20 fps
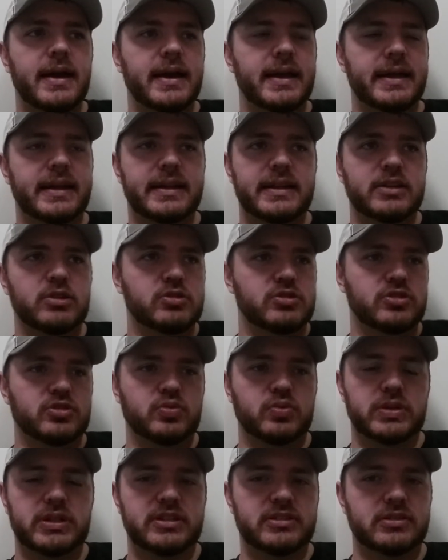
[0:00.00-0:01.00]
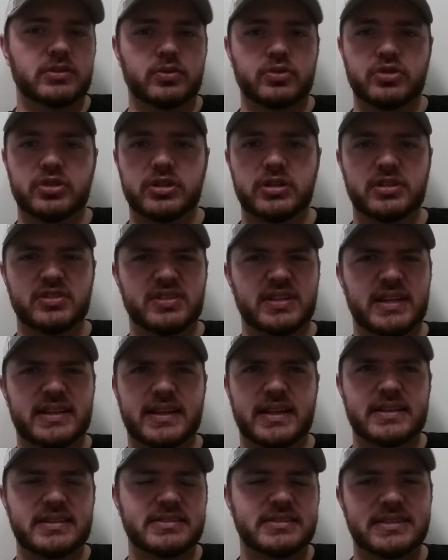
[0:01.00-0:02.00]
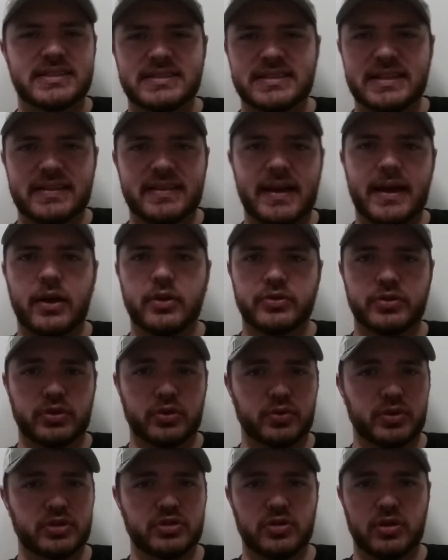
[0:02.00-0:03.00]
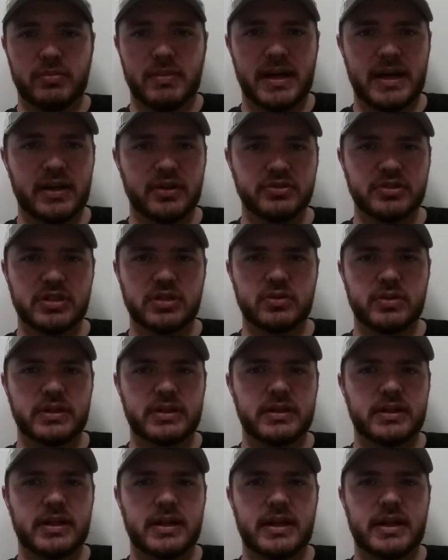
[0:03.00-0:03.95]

And it was just one of his little trucks that had like 60,000 original miles on it.